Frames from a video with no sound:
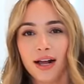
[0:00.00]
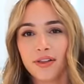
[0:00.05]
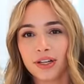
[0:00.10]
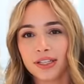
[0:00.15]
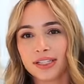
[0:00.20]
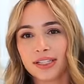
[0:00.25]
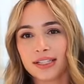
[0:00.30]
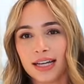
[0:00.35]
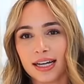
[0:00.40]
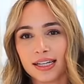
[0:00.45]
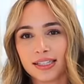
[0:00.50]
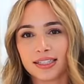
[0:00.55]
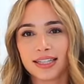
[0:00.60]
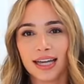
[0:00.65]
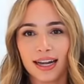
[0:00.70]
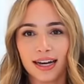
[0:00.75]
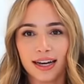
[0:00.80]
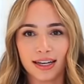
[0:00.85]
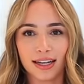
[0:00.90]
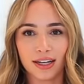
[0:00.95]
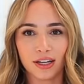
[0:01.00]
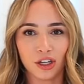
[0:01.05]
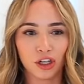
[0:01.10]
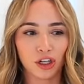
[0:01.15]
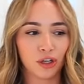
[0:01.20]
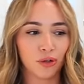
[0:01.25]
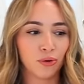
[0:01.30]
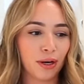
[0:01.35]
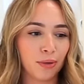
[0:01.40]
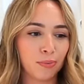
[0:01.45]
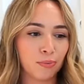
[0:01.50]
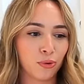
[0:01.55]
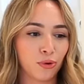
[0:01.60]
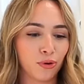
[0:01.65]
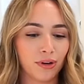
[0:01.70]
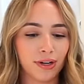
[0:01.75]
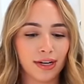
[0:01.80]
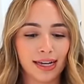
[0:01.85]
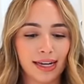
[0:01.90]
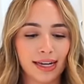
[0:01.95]
this is aesthetic and cute and
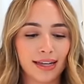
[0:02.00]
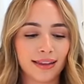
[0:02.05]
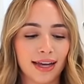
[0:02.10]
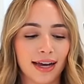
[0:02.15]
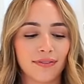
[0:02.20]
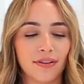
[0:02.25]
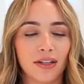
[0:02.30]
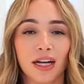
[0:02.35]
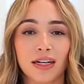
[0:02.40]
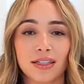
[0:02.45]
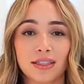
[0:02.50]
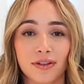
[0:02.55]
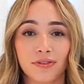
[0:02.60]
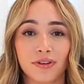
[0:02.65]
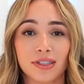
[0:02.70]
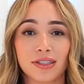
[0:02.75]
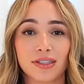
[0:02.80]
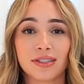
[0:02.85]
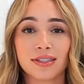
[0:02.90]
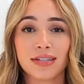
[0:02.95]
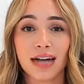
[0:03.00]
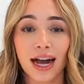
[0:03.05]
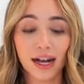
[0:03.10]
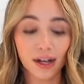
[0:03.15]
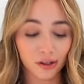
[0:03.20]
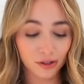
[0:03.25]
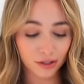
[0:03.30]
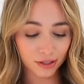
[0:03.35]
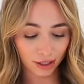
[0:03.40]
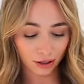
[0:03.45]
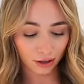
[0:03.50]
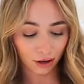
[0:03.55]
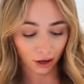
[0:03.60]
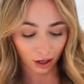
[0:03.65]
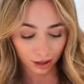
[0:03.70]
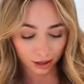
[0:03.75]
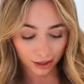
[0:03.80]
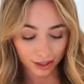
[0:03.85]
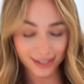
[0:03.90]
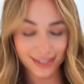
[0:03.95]
pretty. They have a lot of different styles and
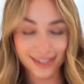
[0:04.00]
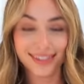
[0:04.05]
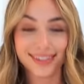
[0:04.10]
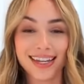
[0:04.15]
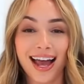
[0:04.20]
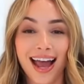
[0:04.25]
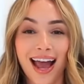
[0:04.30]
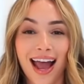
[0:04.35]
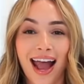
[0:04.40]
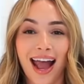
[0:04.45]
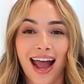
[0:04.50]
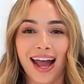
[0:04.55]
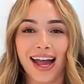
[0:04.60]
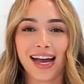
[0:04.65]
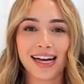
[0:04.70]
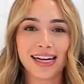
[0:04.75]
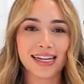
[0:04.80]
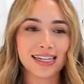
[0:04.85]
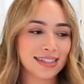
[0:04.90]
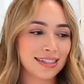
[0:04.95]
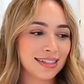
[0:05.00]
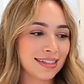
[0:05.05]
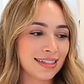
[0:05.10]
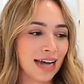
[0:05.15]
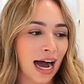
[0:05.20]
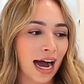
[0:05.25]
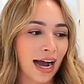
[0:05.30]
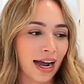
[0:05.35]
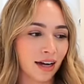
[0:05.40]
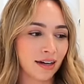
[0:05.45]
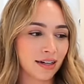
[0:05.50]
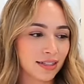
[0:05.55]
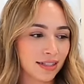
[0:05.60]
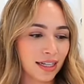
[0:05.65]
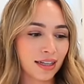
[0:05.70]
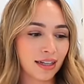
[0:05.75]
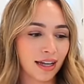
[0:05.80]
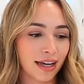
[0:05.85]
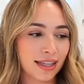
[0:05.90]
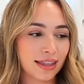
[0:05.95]
colors. And I
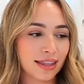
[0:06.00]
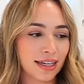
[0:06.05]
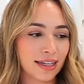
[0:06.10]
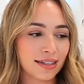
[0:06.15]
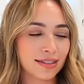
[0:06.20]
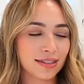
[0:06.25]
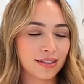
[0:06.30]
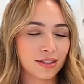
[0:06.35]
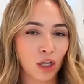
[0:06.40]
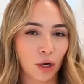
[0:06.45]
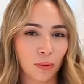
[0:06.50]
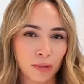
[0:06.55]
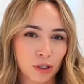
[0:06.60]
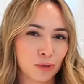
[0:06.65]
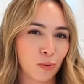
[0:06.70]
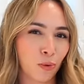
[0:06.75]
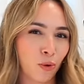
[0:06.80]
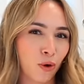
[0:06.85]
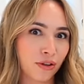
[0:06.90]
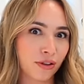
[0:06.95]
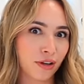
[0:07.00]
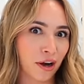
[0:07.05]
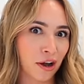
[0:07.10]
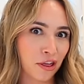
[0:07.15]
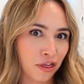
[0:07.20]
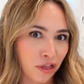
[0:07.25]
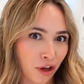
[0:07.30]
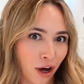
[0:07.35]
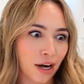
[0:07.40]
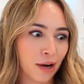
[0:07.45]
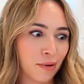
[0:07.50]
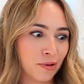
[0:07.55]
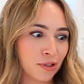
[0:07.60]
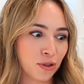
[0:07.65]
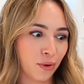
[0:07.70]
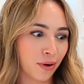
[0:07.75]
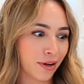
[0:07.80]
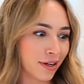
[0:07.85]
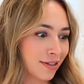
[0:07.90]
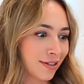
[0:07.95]
honestly like this so much more than I thought I was
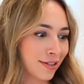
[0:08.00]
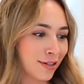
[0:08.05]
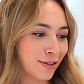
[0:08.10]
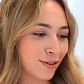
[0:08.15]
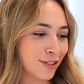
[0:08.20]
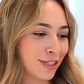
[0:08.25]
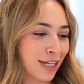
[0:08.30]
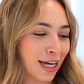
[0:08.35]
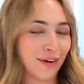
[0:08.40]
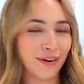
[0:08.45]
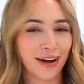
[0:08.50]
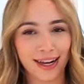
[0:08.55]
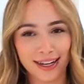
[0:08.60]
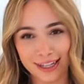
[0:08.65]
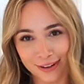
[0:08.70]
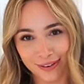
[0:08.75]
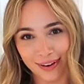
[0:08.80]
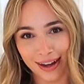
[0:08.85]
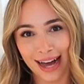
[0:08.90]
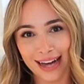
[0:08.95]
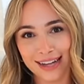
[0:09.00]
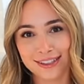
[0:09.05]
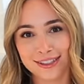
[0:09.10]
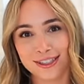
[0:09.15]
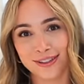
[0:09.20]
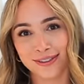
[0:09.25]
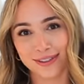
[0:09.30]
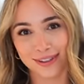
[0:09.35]
going to. So I knew I had to